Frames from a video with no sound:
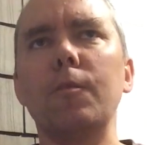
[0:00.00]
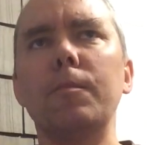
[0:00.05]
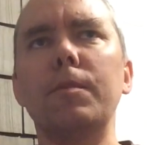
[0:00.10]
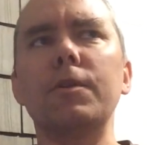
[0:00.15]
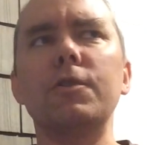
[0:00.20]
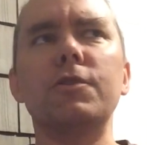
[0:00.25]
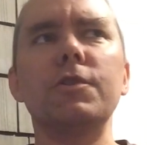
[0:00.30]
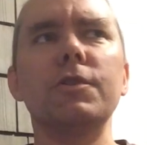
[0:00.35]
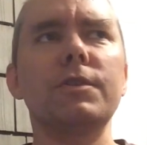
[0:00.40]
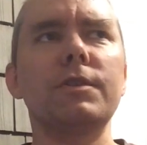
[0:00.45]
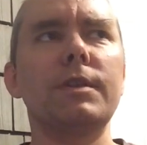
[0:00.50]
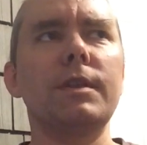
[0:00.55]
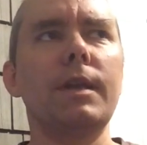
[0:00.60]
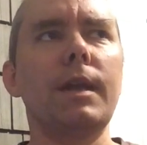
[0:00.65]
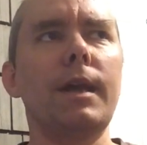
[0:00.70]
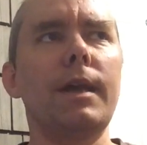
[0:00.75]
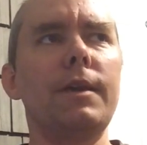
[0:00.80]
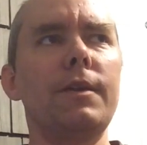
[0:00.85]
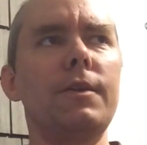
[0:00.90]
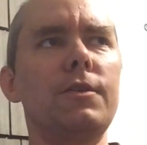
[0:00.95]
but just that
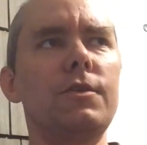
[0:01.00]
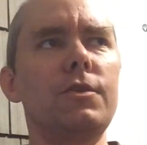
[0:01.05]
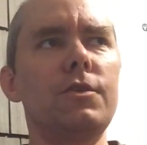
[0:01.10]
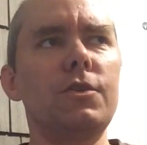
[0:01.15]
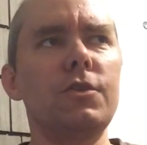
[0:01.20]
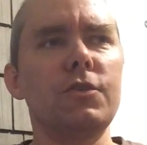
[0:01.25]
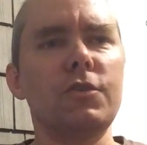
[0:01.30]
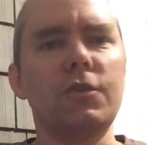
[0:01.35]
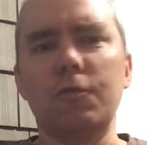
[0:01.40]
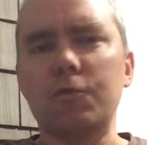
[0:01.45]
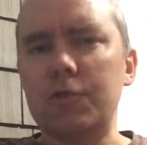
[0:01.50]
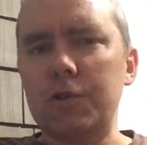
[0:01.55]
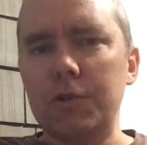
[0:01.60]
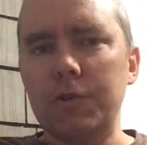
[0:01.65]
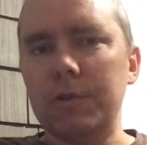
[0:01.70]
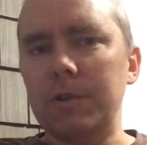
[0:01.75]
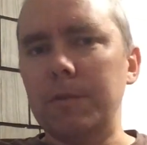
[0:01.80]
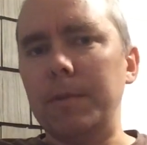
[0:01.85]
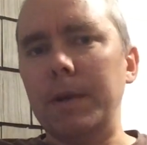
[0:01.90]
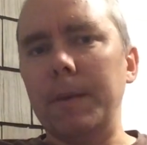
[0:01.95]
I just don't
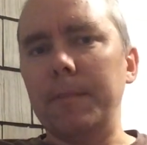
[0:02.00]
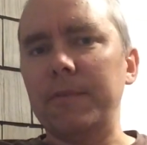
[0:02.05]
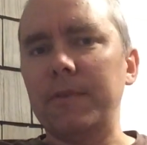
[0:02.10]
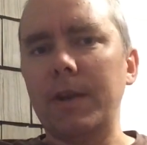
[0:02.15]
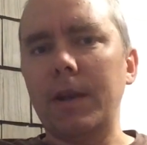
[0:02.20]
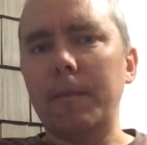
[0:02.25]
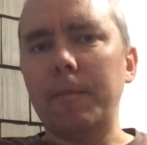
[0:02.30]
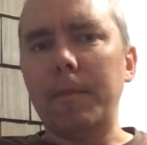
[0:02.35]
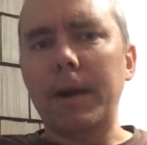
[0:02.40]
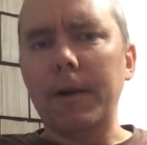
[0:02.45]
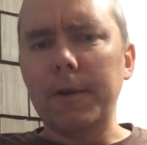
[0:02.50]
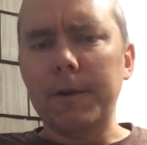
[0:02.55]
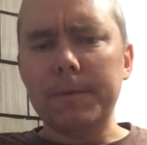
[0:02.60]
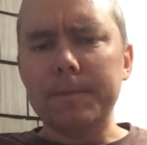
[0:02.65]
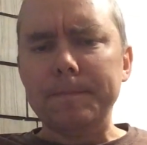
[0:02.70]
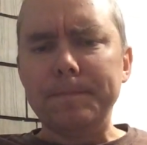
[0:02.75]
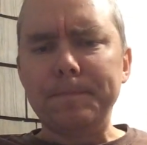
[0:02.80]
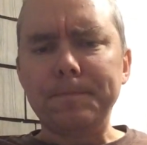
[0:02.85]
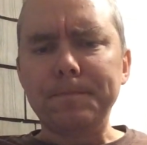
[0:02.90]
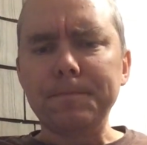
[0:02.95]
choose to be upset about
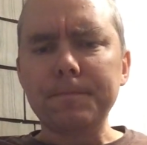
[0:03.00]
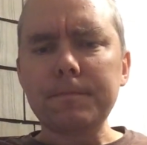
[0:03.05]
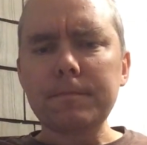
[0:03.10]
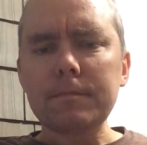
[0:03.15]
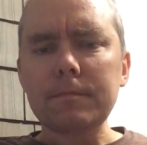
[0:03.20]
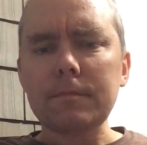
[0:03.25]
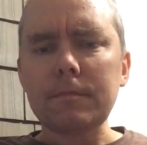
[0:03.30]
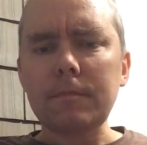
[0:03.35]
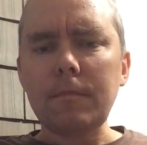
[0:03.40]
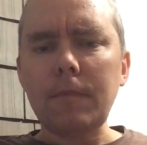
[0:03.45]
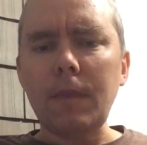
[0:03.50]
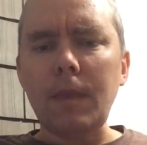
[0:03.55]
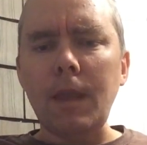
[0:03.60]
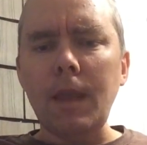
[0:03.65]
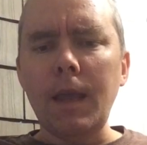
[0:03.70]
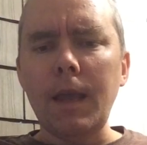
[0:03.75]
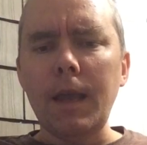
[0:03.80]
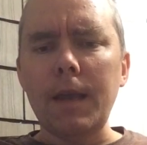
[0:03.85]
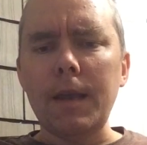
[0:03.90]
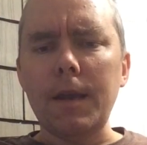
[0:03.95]
it.
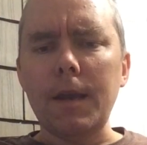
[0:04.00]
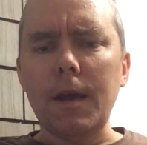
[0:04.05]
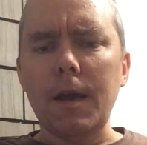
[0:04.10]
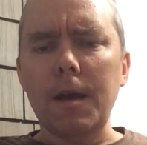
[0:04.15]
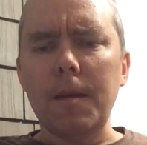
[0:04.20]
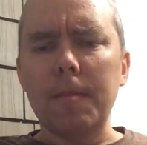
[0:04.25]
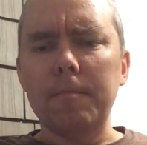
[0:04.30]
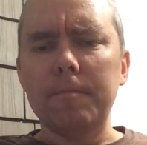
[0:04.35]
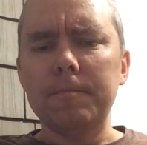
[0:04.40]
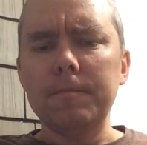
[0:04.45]
And